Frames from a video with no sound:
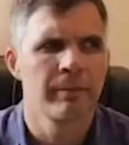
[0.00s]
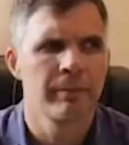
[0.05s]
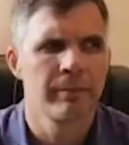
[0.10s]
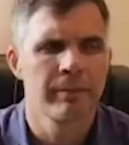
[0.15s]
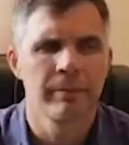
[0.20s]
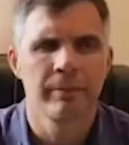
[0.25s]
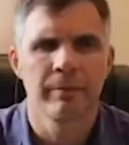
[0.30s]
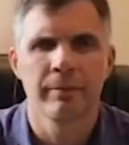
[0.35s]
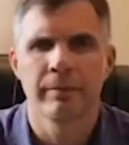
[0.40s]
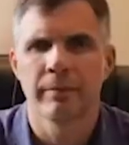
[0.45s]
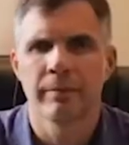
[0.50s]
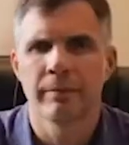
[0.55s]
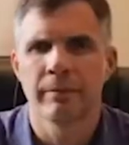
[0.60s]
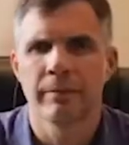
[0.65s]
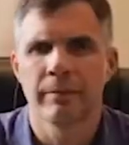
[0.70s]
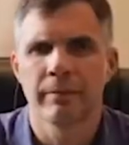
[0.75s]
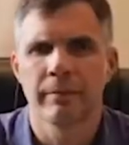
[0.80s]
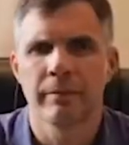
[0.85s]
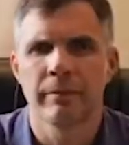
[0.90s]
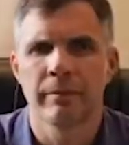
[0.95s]

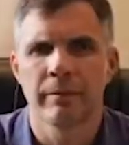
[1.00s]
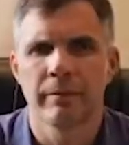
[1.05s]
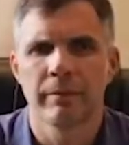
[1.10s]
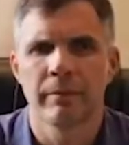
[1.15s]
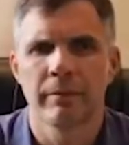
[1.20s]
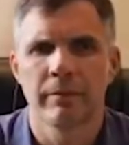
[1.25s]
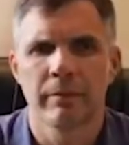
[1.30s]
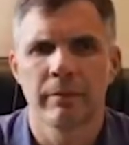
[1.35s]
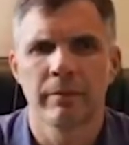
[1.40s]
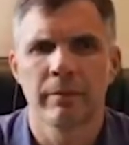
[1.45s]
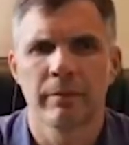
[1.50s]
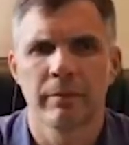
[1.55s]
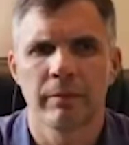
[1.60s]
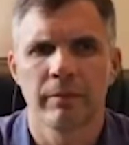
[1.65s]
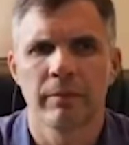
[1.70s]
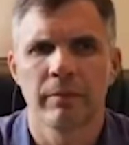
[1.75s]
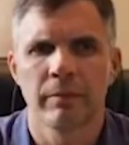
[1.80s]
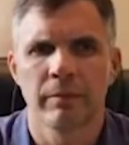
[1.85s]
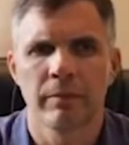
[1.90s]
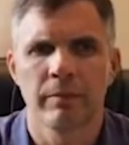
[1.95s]

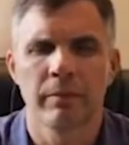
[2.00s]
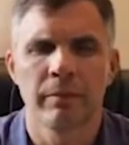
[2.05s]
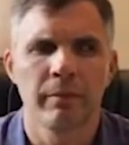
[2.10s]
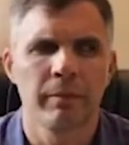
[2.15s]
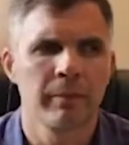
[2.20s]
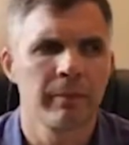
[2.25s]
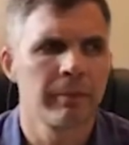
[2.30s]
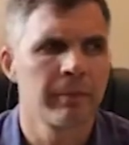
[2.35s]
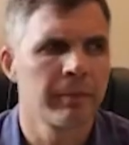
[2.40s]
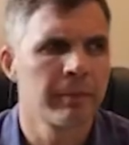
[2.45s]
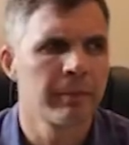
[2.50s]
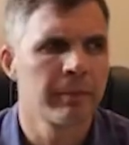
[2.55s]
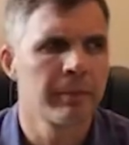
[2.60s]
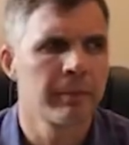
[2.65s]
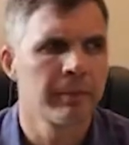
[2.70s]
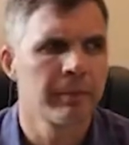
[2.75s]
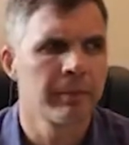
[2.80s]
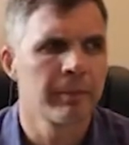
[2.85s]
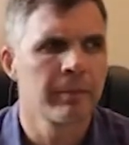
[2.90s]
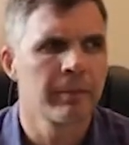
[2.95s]

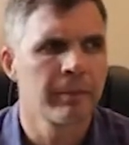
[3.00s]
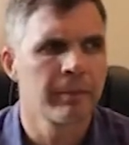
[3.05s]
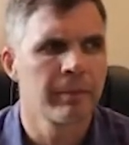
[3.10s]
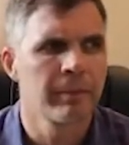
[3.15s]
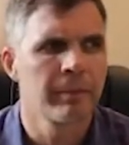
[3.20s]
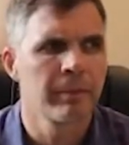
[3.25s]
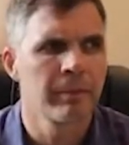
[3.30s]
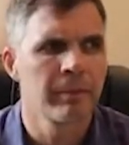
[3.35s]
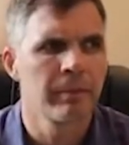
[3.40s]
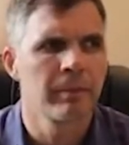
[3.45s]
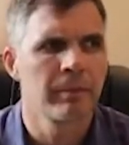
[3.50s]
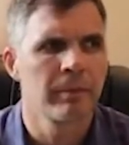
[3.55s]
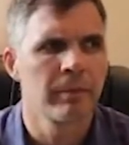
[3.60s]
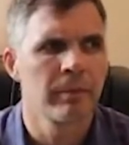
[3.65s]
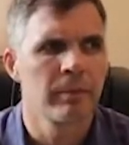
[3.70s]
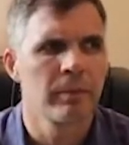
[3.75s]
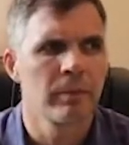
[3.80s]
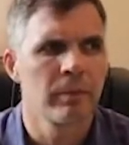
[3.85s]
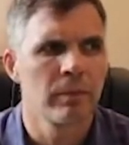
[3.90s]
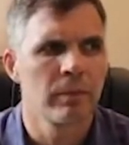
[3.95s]

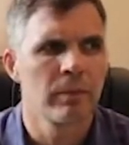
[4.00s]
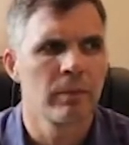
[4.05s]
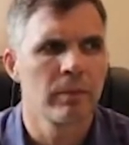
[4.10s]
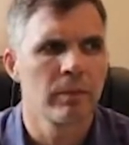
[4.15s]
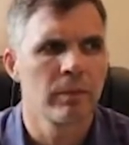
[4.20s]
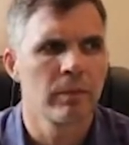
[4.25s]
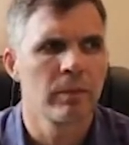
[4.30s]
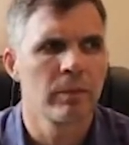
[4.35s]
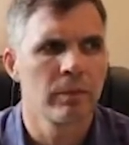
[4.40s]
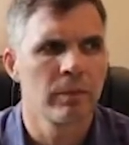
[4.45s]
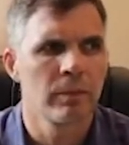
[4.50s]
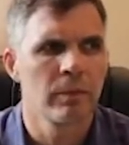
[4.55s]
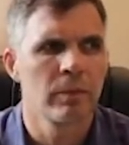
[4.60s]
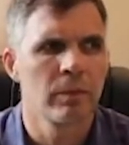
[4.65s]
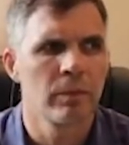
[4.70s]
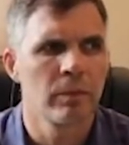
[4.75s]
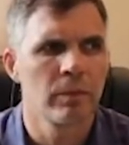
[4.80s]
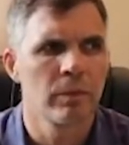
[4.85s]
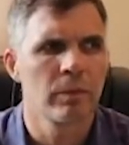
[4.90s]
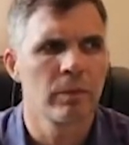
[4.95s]

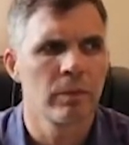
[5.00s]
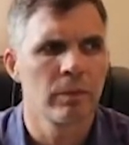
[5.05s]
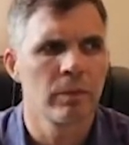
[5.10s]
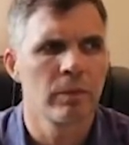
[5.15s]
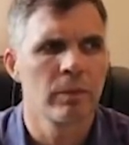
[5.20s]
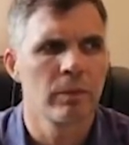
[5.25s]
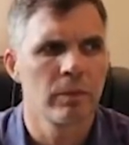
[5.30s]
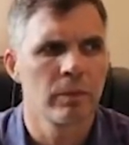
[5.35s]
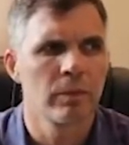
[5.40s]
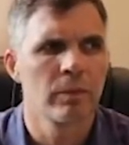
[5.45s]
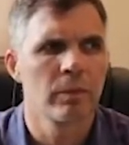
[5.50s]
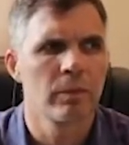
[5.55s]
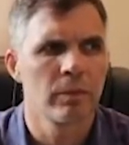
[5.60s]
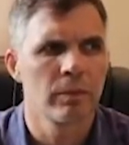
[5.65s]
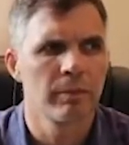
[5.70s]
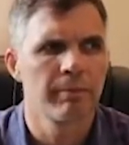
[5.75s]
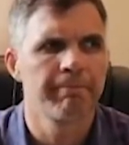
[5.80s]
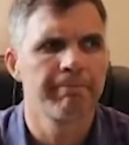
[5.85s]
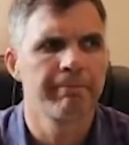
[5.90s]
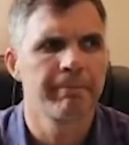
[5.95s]

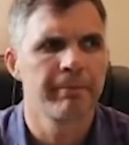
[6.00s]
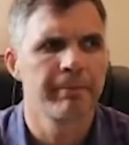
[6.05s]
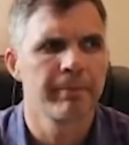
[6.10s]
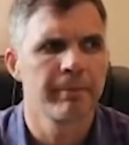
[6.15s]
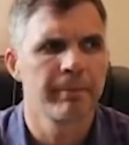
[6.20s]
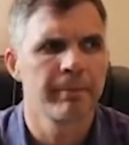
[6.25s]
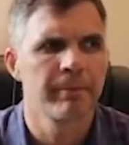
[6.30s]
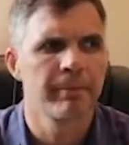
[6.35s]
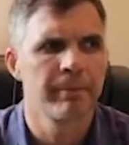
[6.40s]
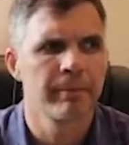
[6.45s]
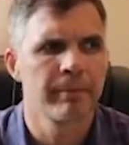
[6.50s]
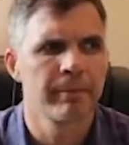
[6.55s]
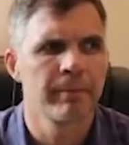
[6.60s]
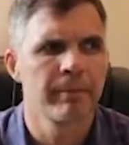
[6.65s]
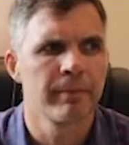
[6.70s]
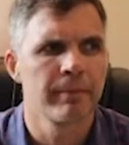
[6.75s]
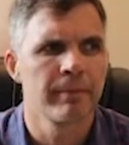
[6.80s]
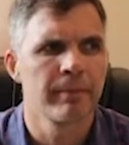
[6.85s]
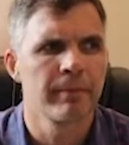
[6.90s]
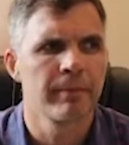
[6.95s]

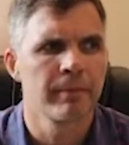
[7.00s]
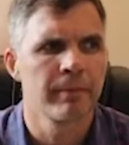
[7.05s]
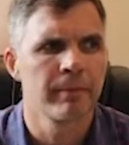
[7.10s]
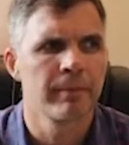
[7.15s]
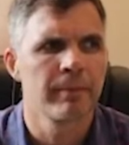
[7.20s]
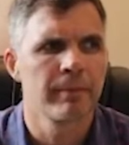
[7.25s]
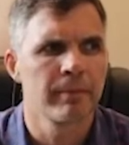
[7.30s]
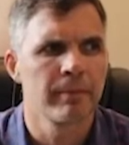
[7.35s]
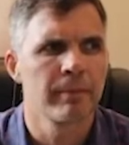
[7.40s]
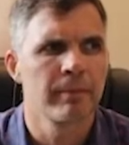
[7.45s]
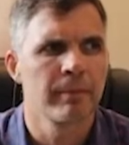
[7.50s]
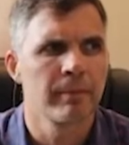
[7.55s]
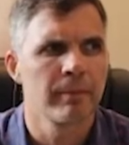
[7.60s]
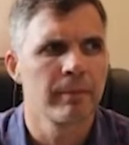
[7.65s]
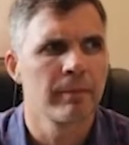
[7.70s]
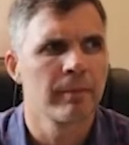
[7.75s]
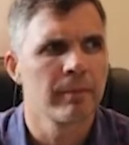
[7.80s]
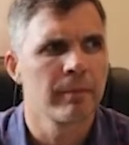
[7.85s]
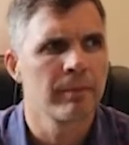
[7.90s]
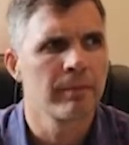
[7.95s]
This person isn't speaking.